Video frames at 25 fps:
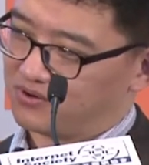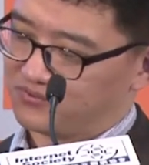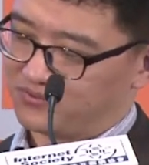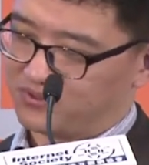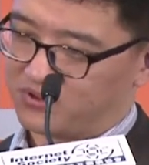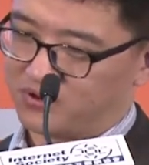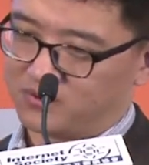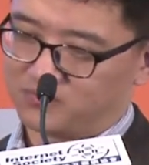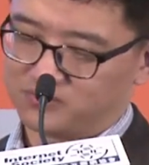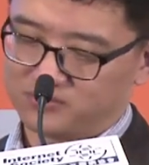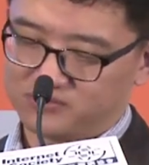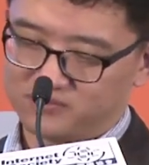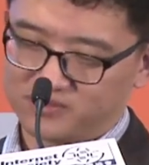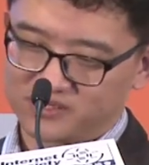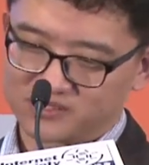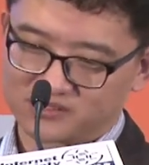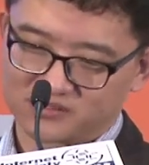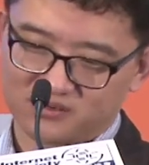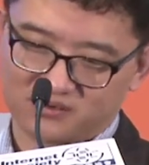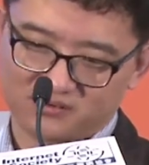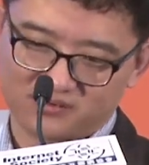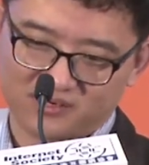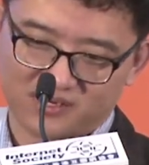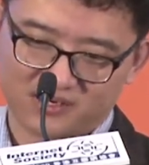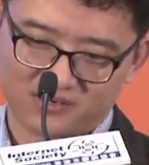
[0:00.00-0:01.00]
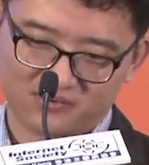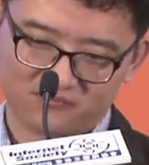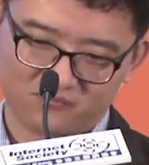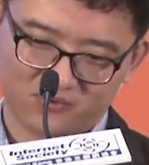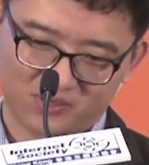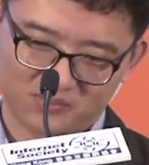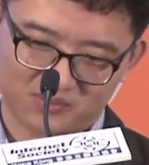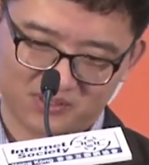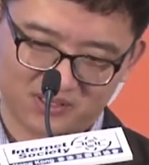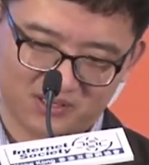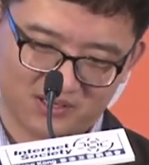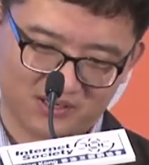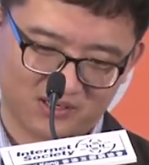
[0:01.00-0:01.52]
on the Bluemix.net
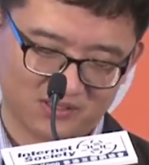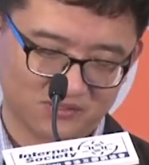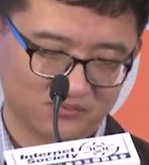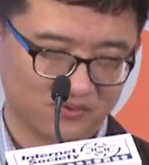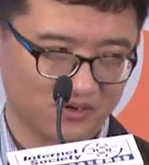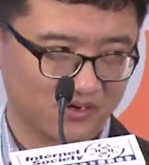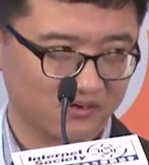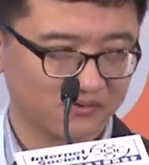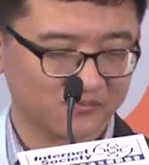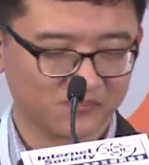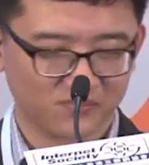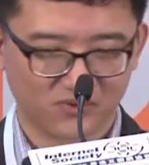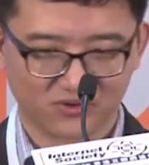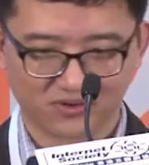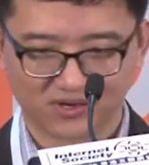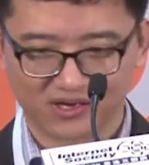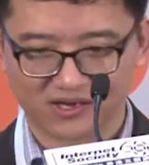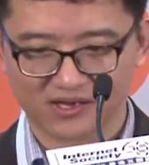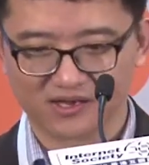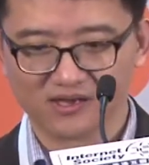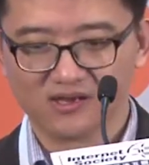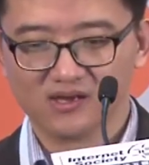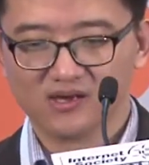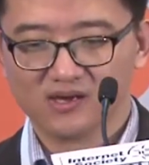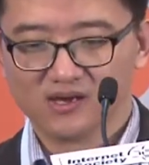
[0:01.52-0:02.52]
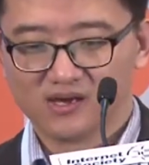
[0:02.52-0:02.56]
website as well, okay?